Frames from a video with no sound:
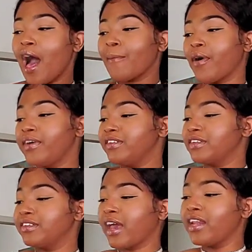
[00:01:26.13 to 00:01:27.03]
I'm always
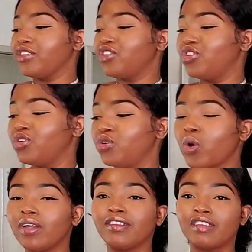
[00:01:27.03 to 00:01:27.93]
excited to
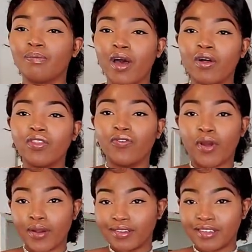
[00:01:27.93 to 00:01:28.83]
smell the
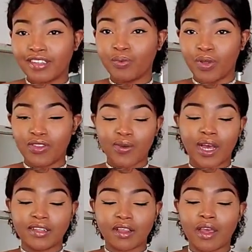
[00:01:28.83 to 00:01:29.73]
fragrances with you
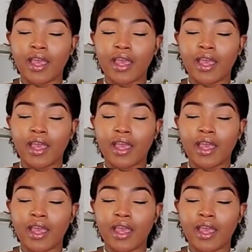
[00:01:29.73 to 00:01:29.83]
guys on